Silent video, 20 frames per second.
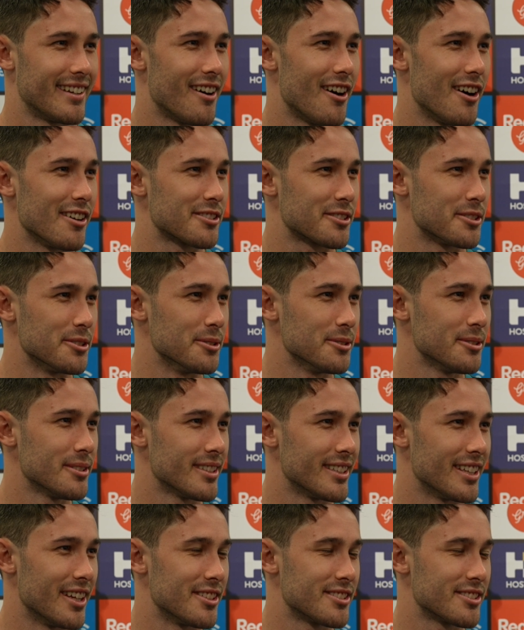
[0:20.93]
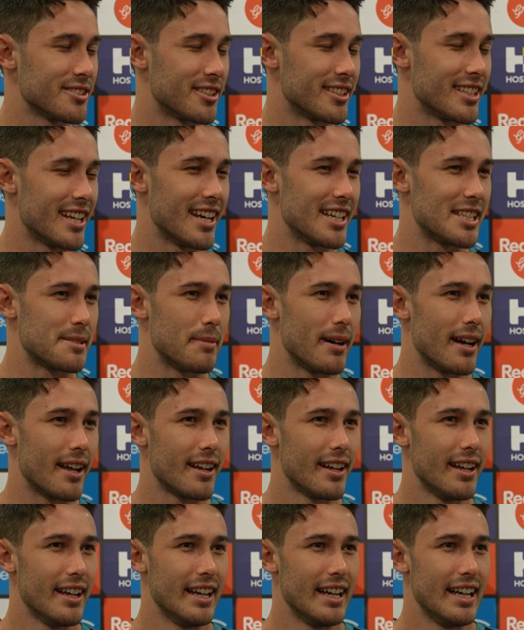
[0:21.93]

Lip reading: high school and those sort of days, but